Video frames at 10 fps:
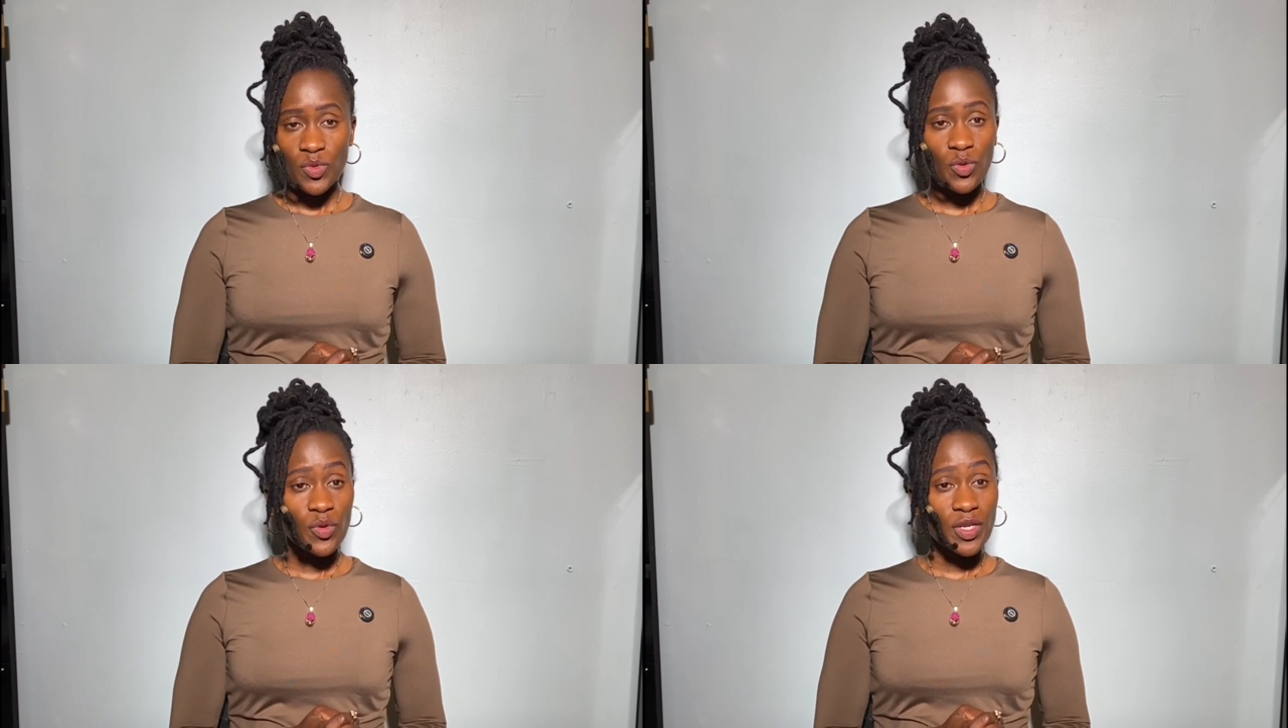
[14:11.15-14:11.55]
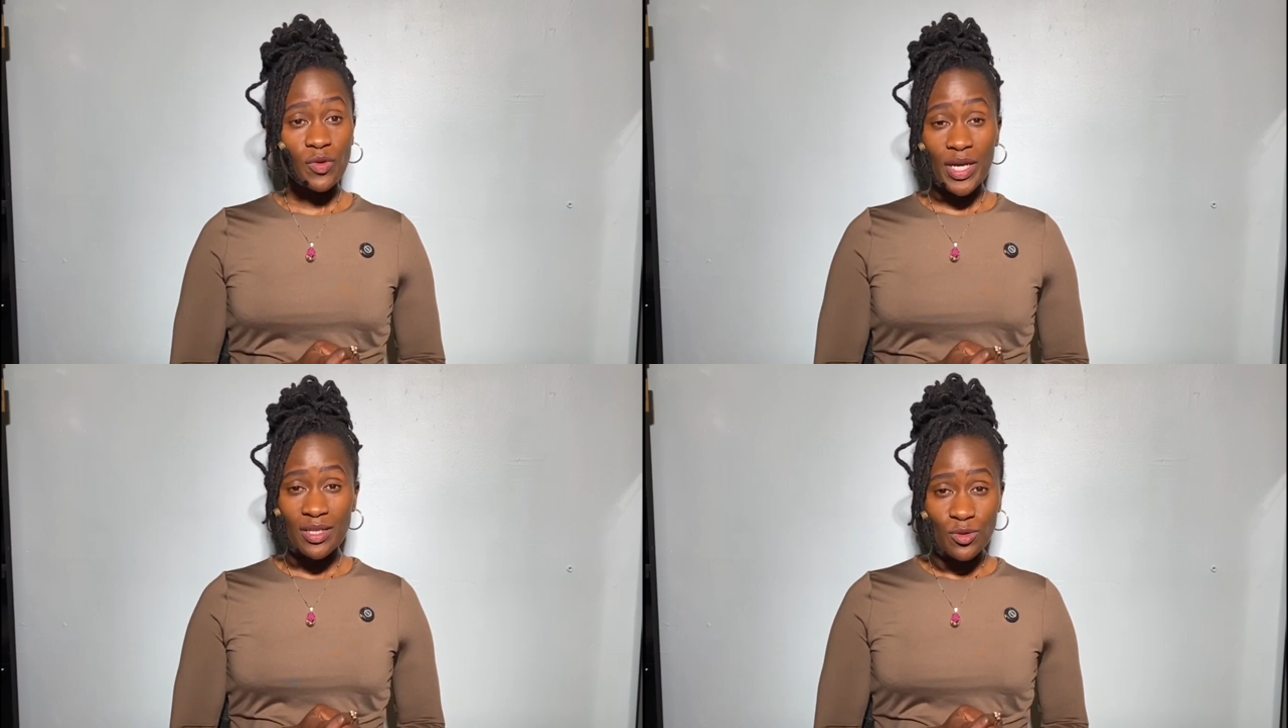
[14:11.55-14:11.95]
When you
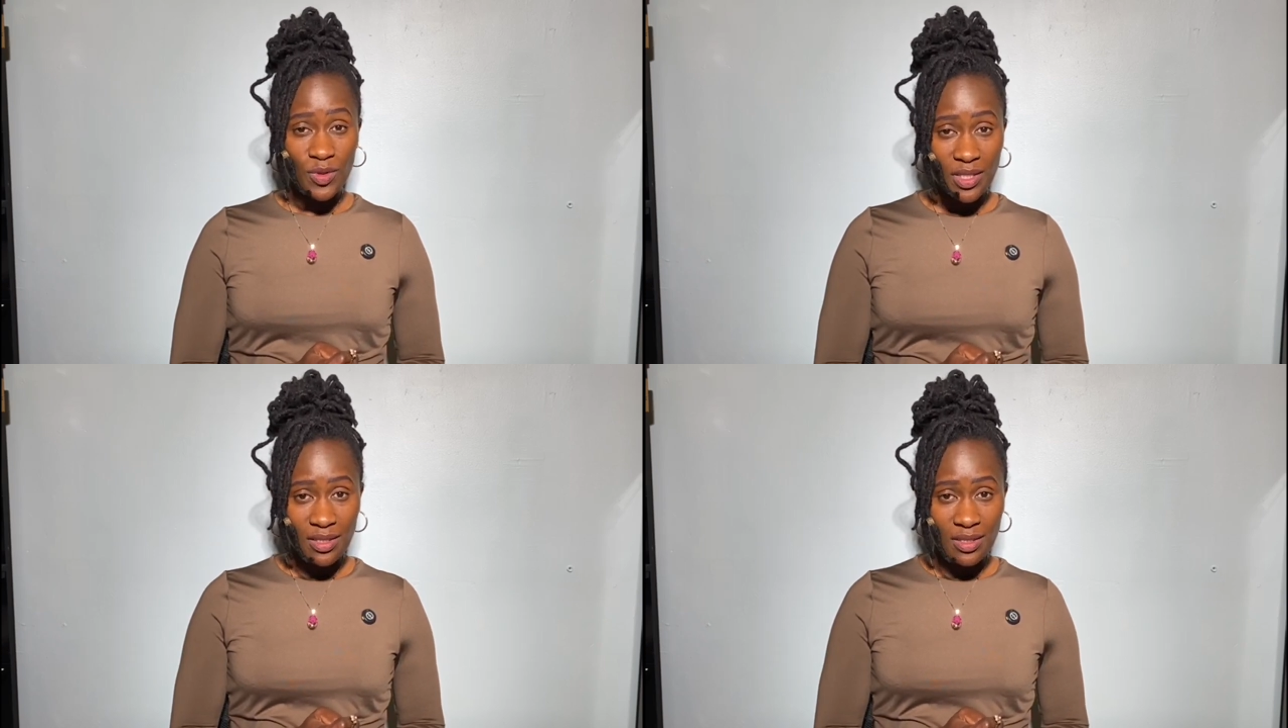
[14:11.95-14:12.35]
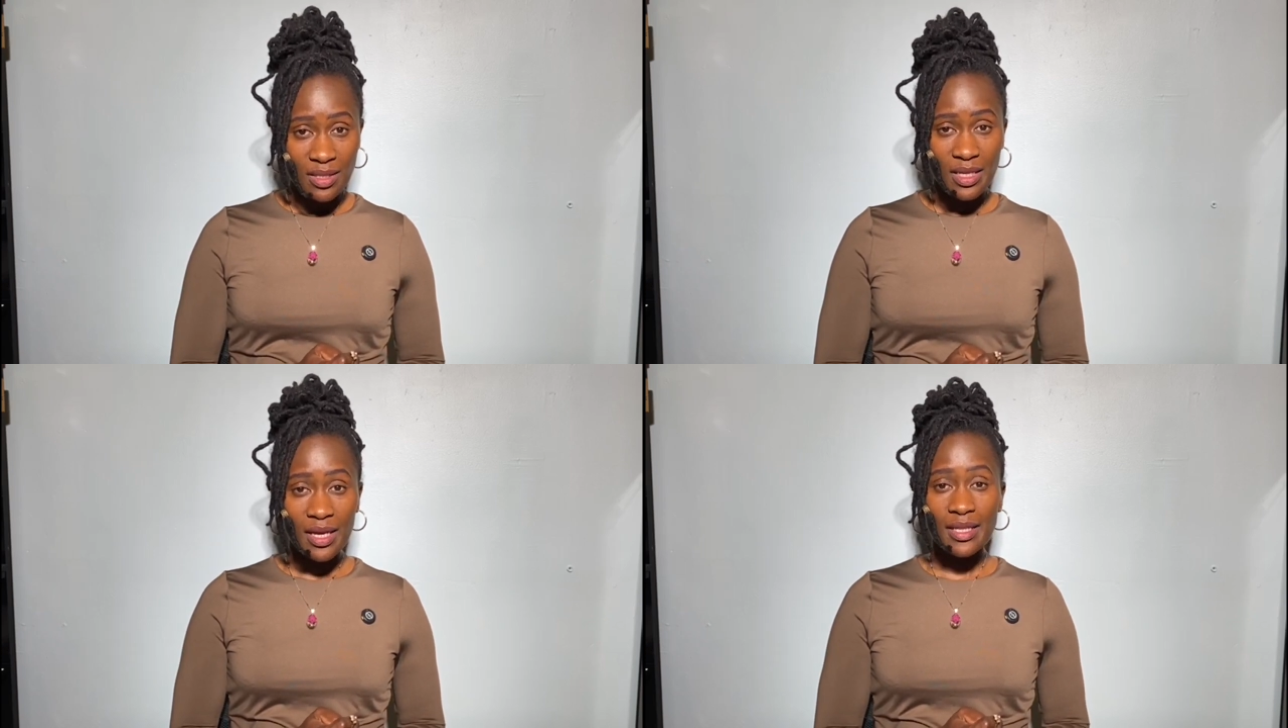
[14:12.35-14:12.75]
can do it,
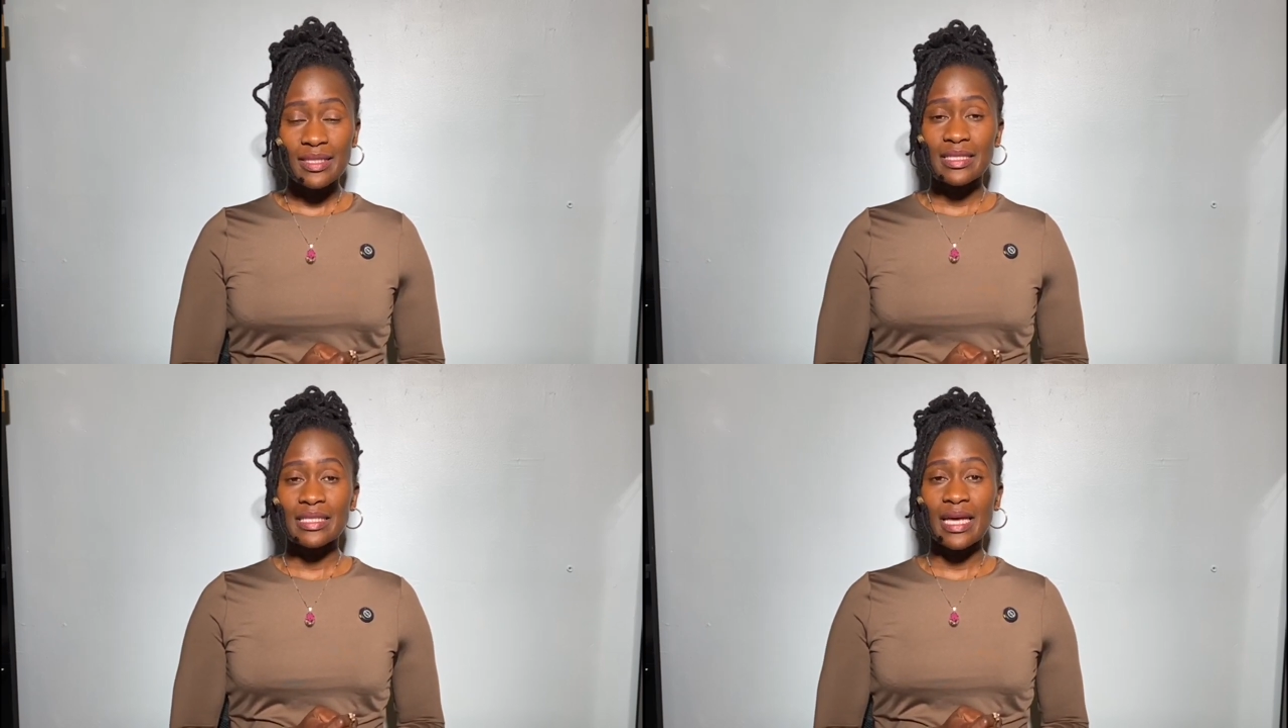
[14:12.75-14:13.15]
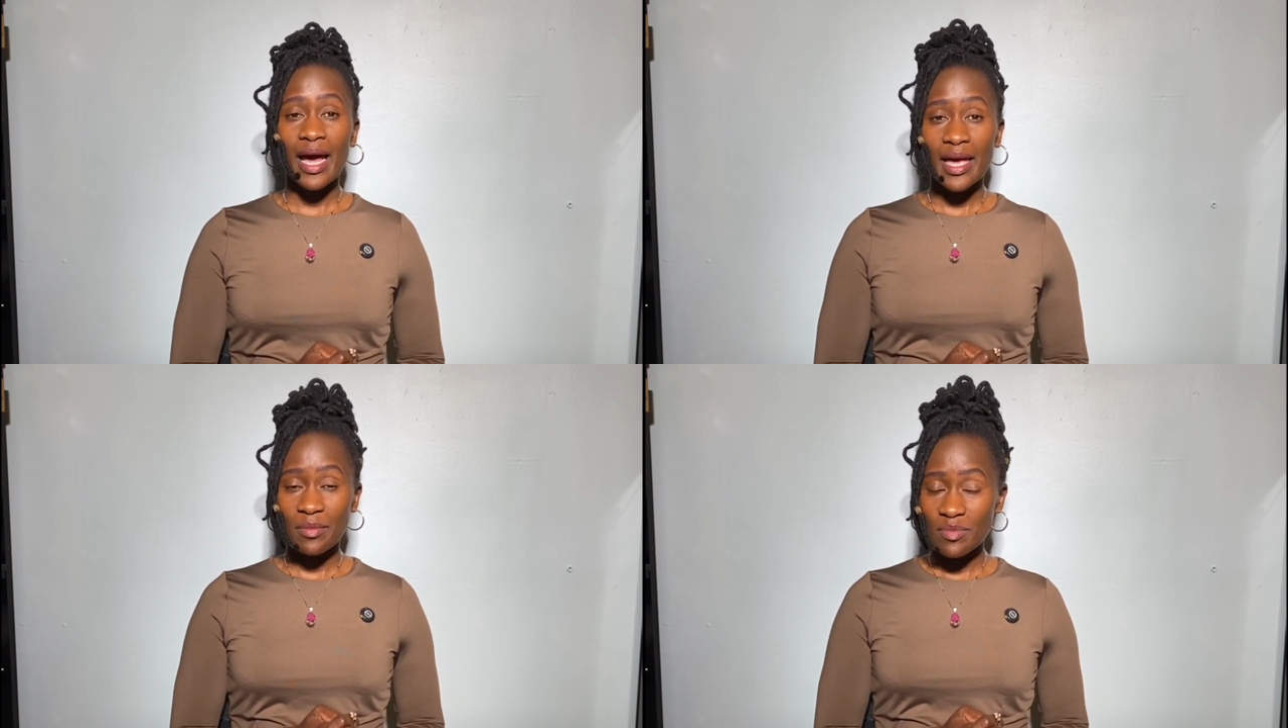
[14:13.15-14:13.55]
it's
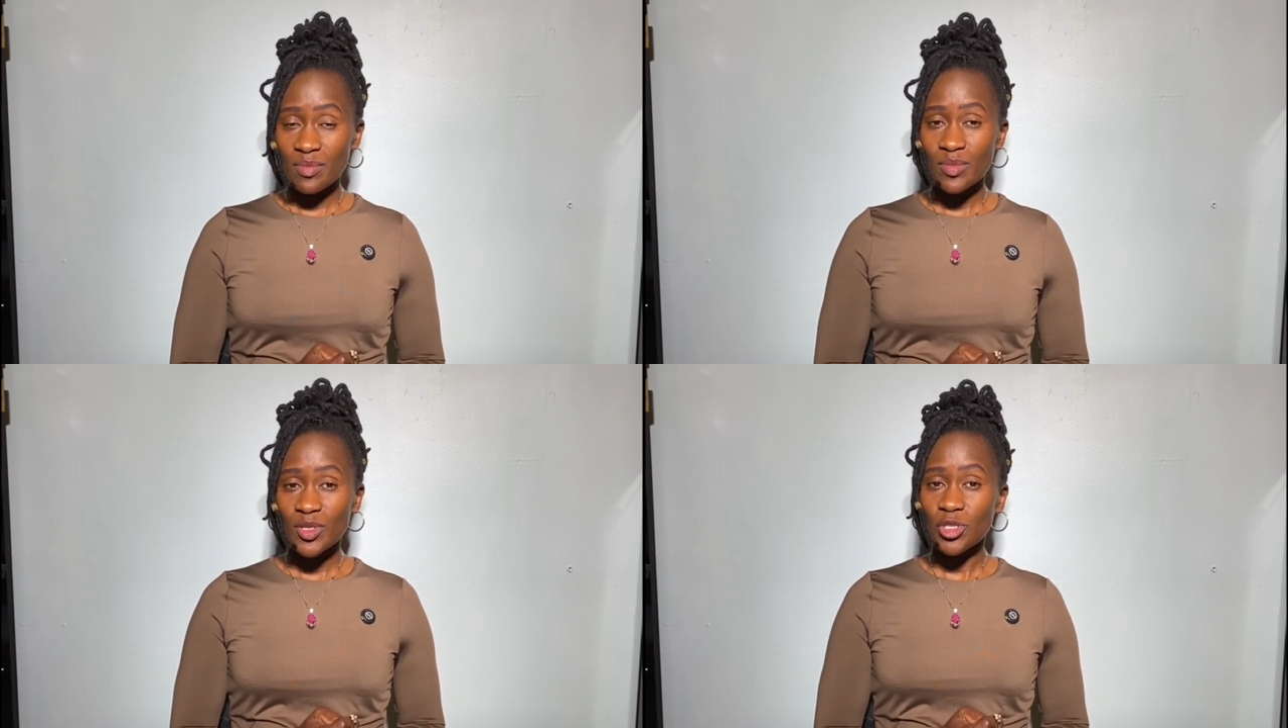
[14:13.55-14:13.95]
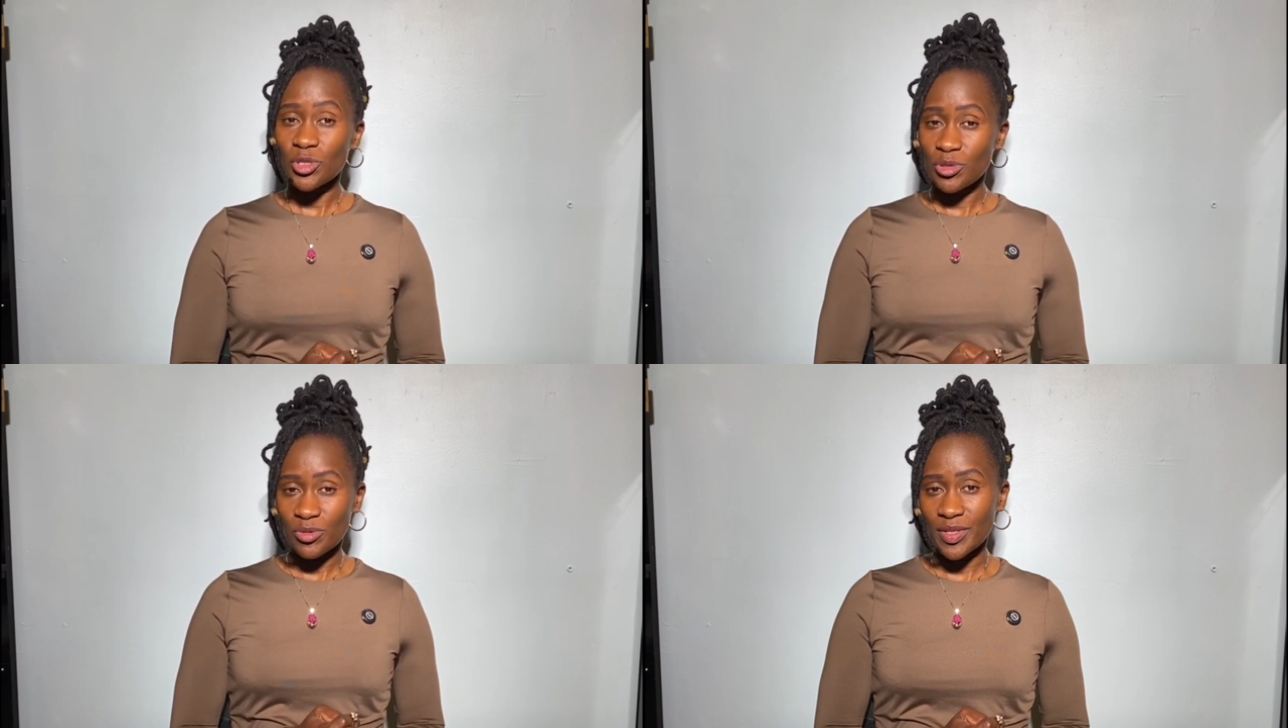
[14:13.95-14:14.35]
time to
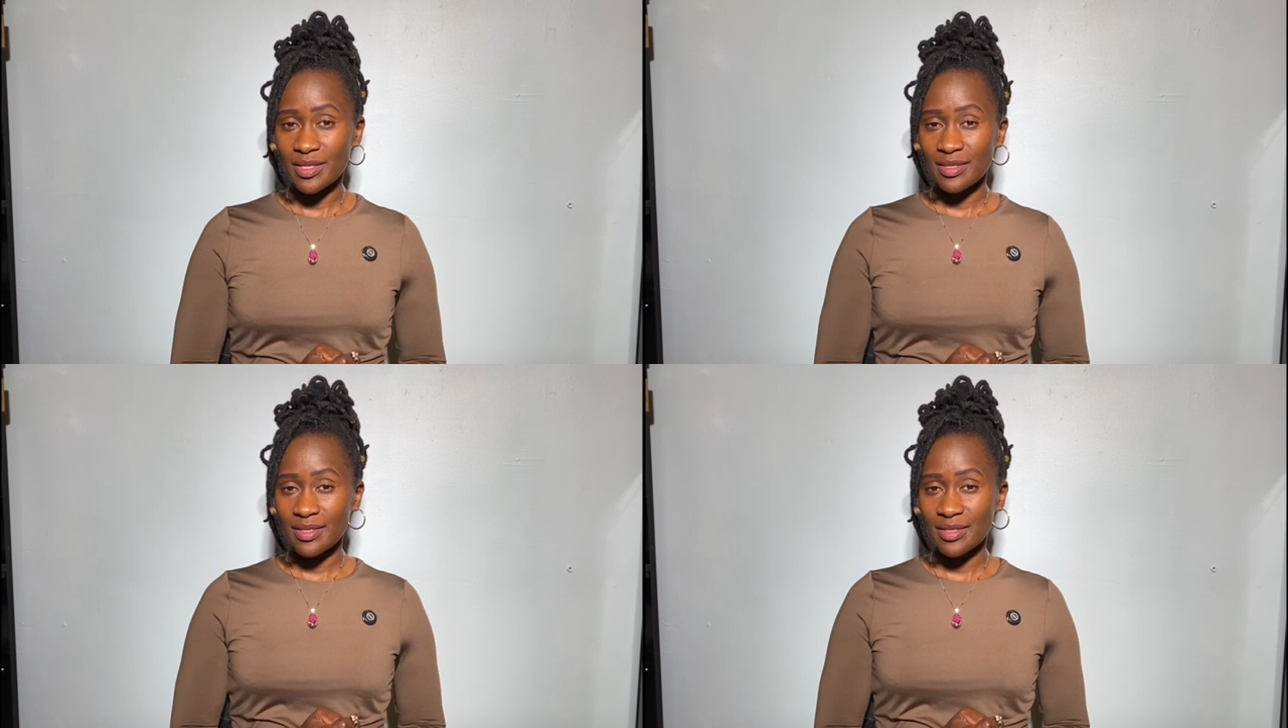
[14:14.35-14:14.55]
do it.